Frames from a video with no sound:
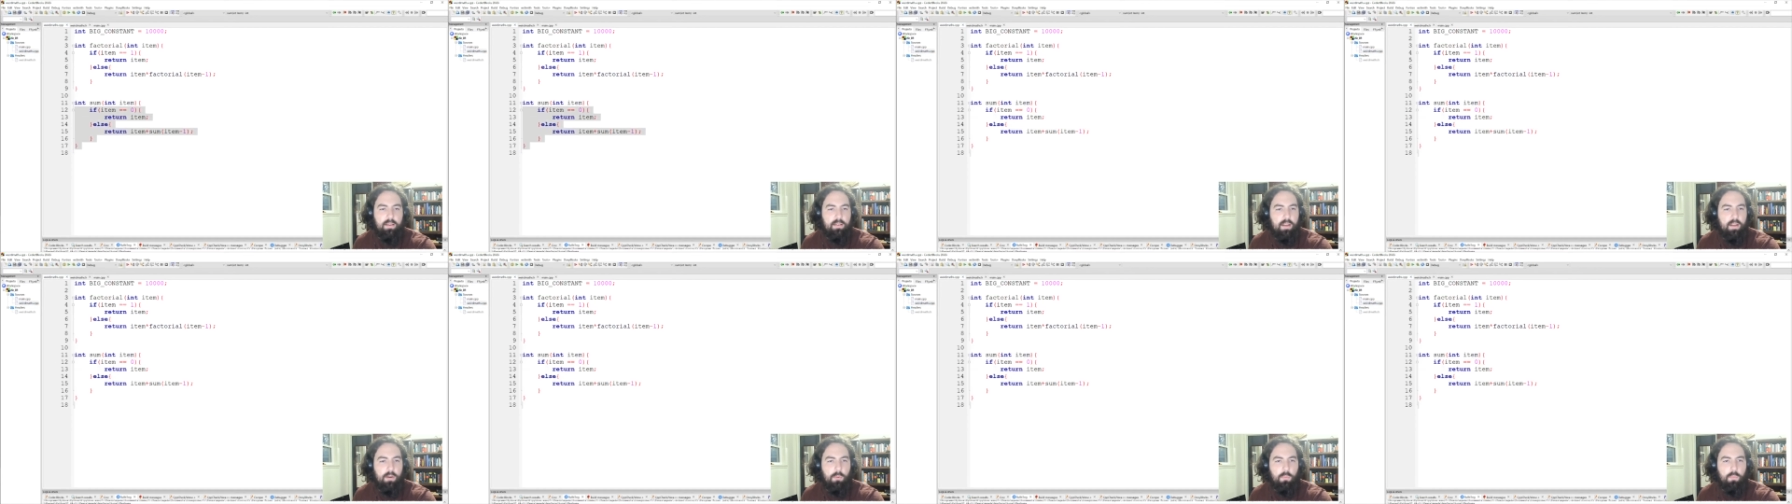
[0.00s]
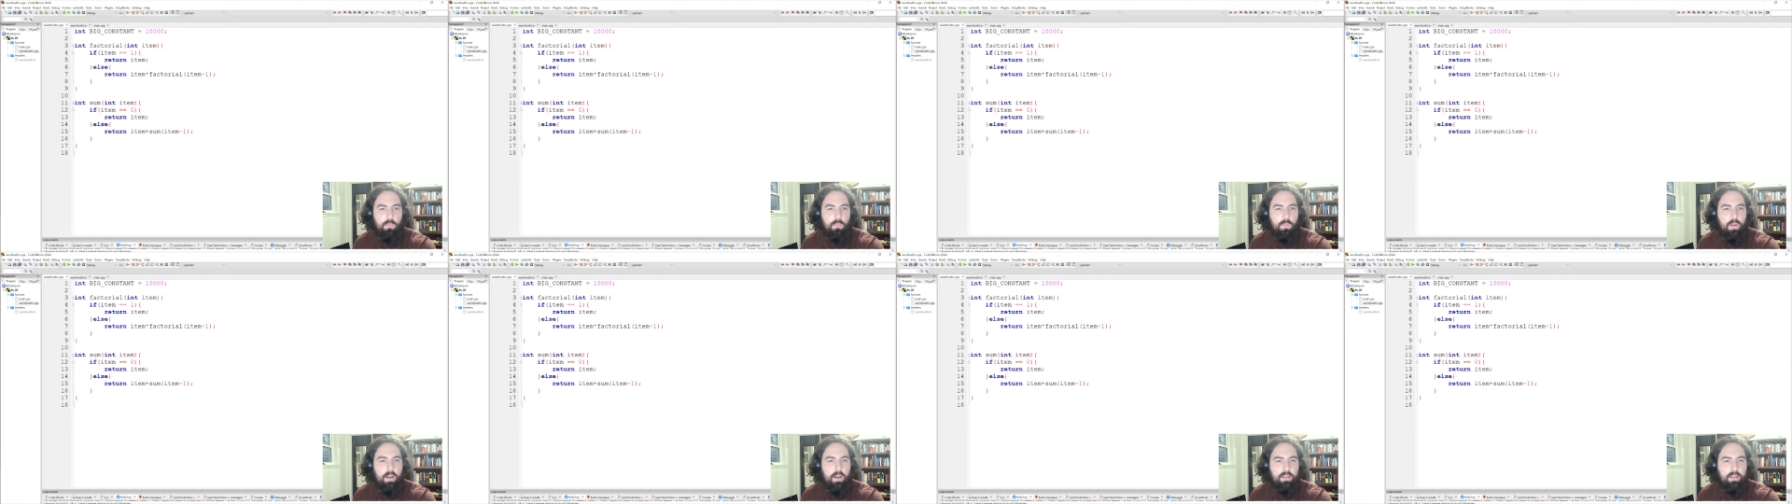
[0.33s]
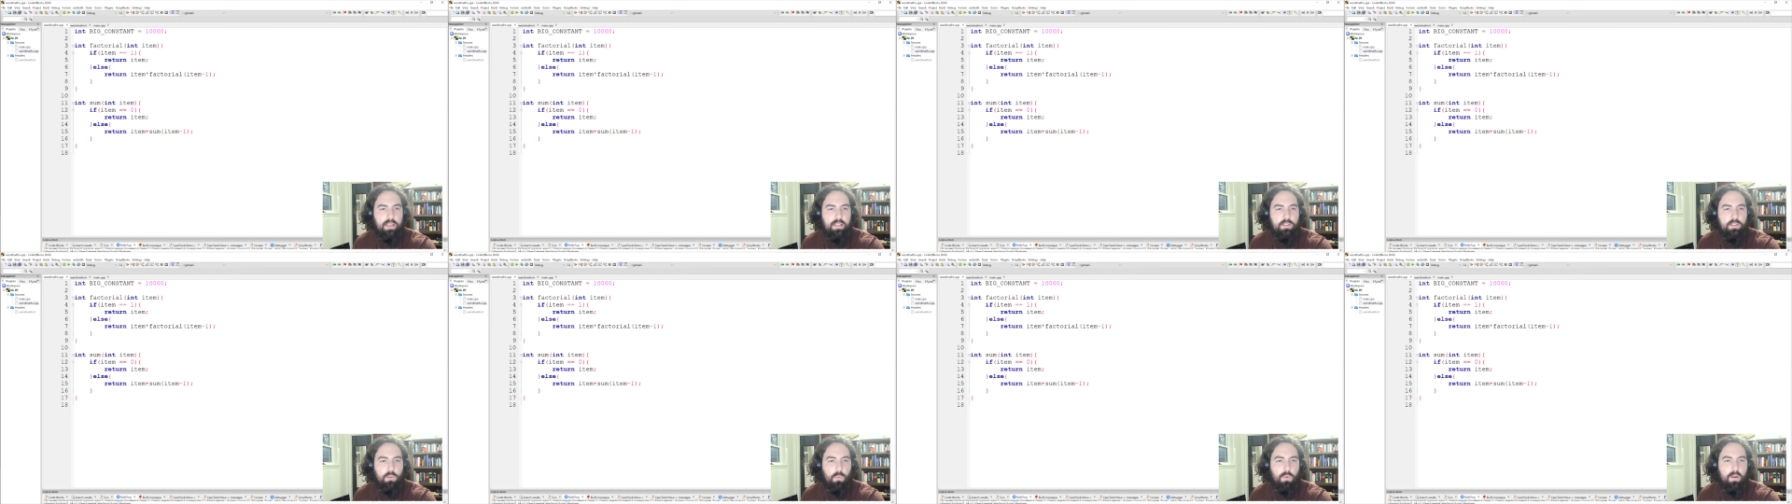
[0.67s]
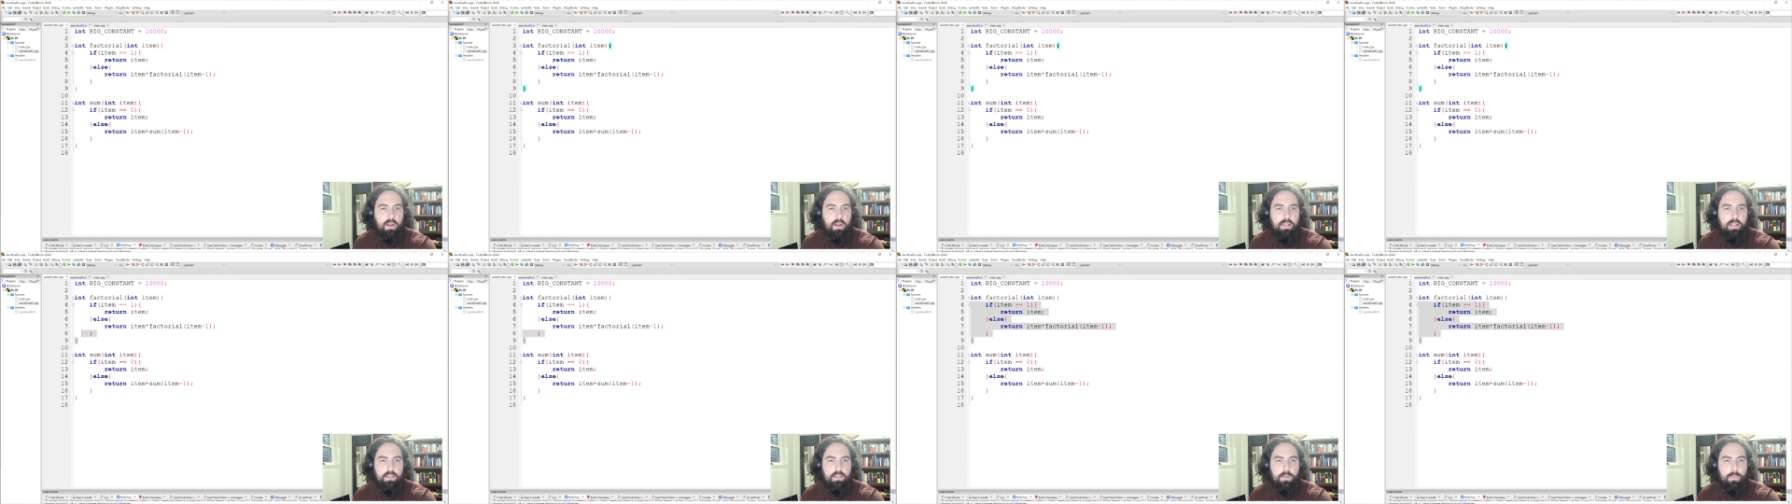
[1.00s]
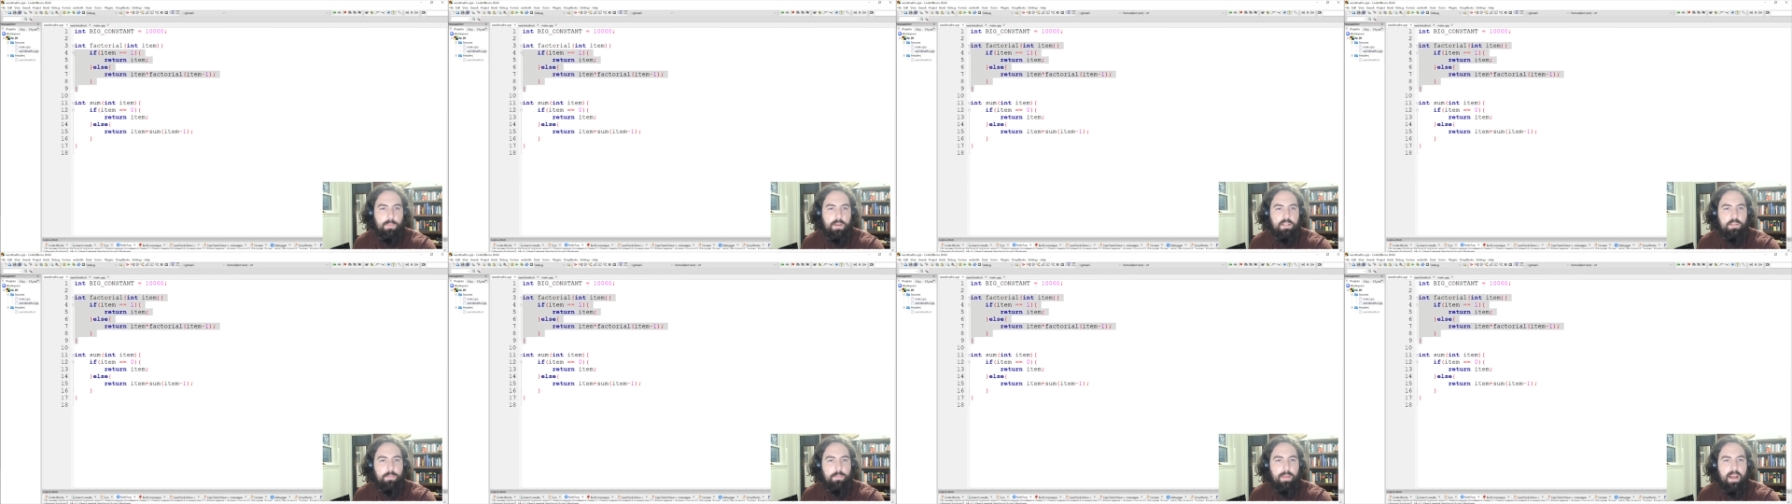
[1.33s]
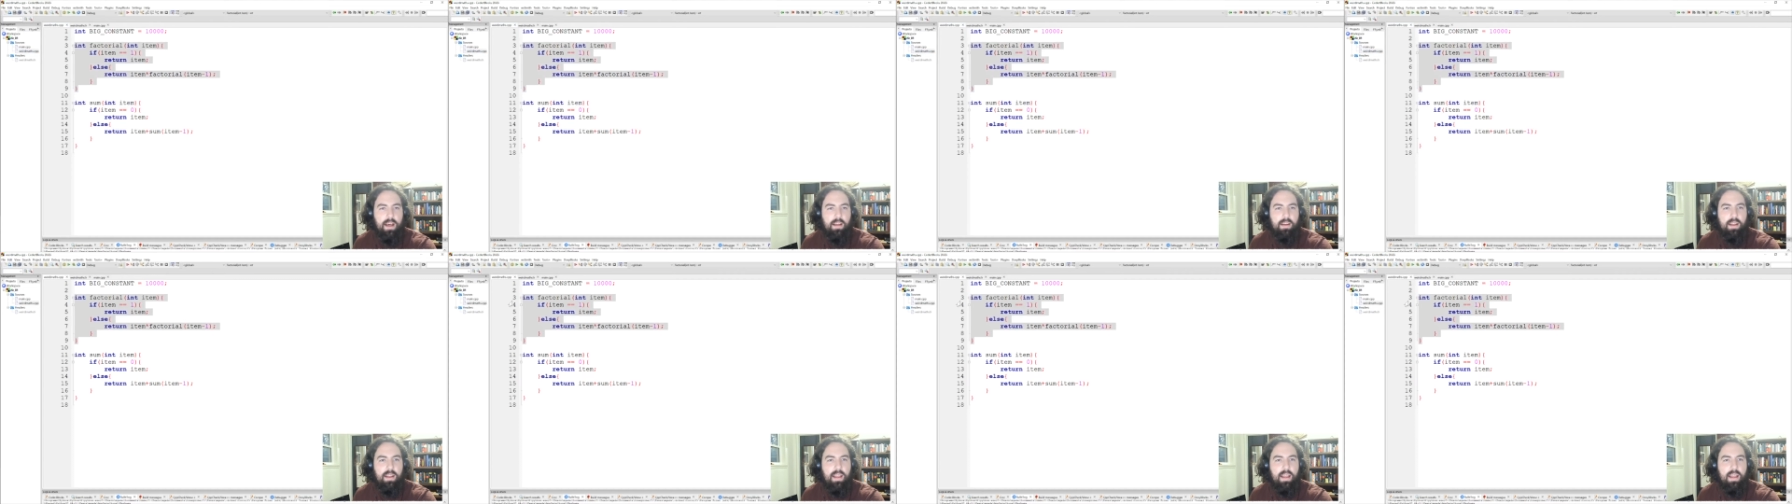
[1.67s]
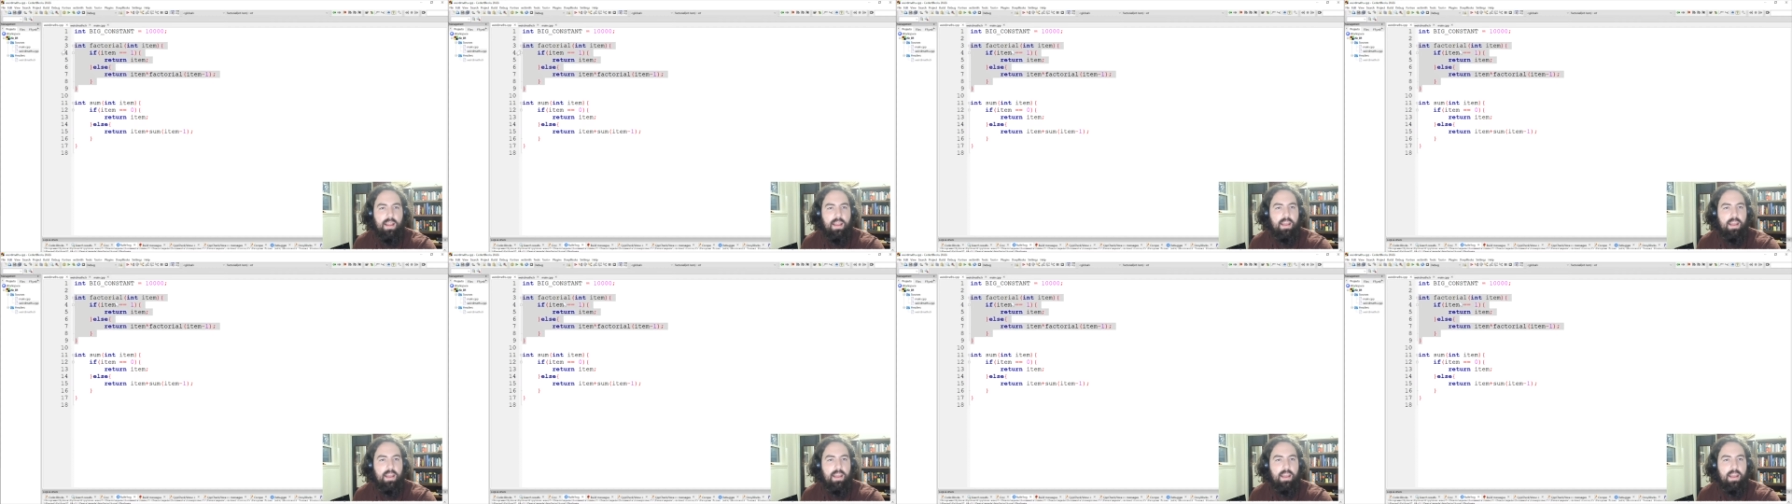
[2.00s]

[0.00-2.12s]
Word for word: you know, we don't need to worry too much about.